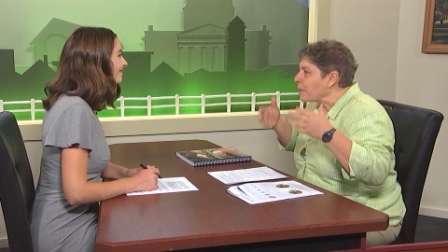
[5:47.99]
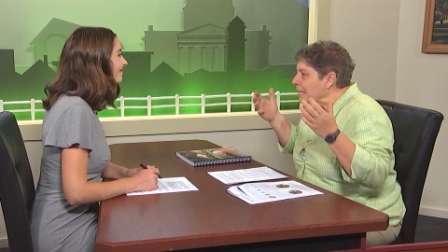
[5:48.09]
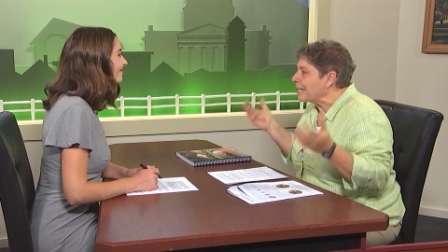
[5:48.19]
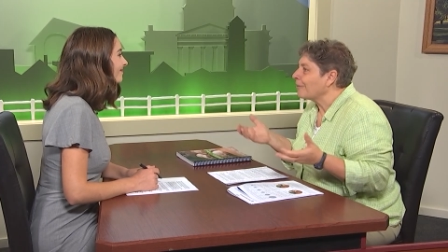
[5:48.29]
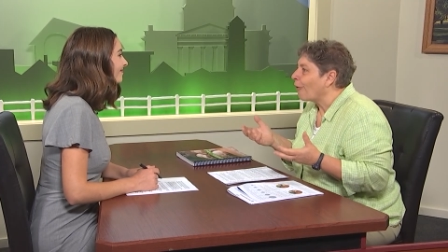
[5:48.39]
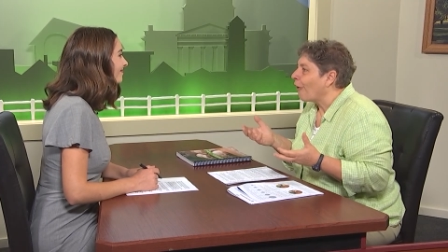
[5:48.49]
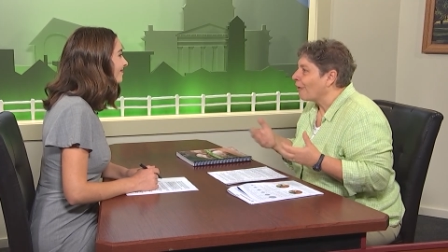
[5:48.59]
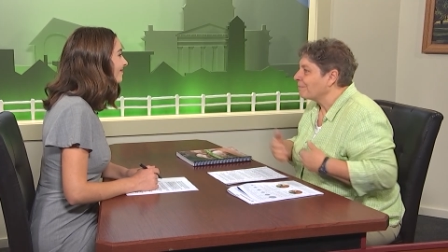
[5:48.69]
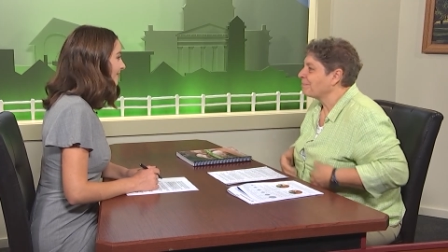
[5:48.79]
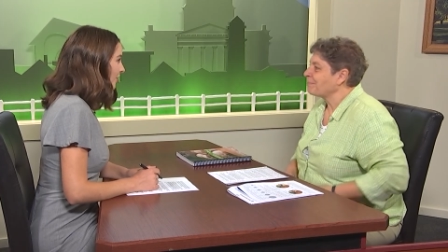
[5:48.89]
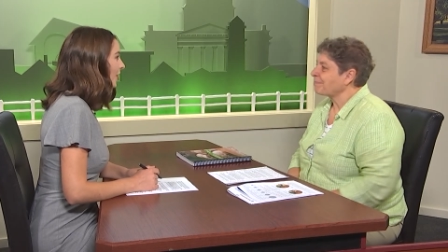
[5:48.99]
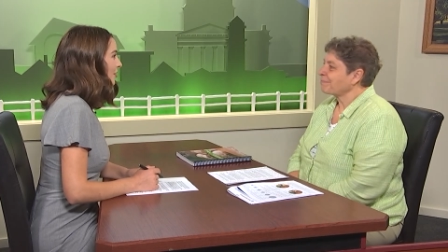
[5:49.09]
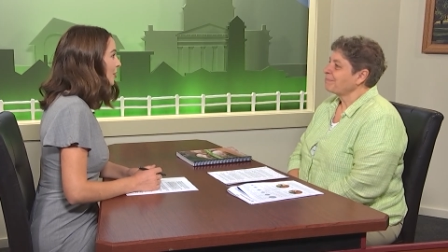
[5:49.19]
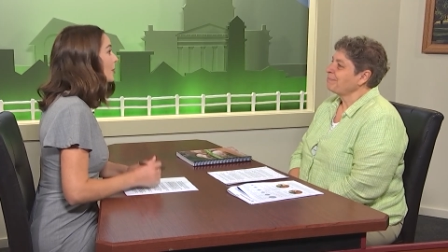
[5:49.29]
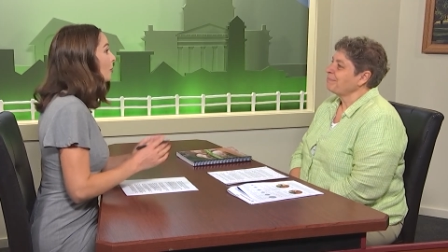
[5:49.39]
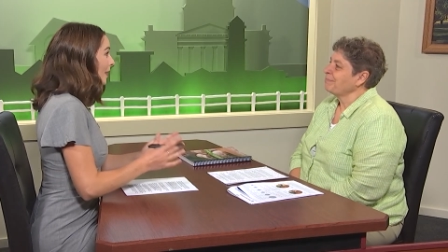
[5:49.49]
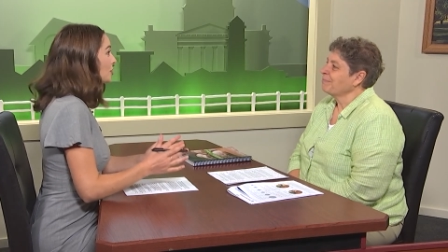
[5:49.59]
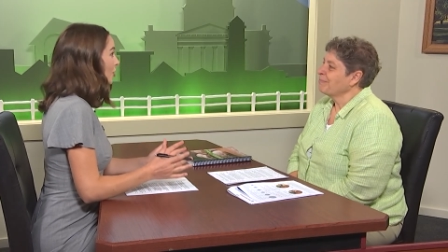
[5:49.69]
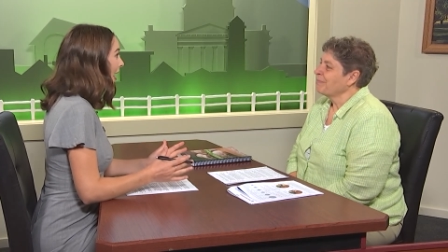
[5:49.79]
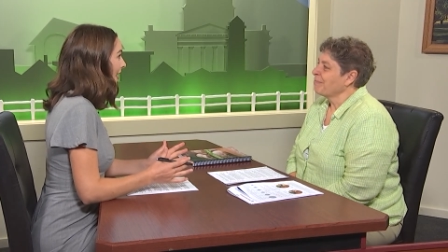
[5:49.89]
We need it all. Sure, some people
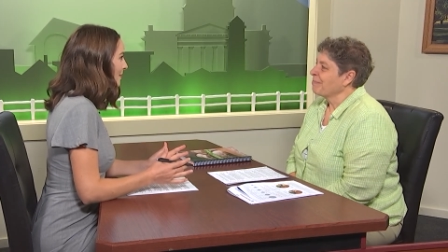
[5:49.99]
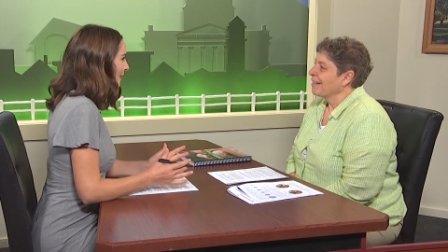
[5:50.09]
might try,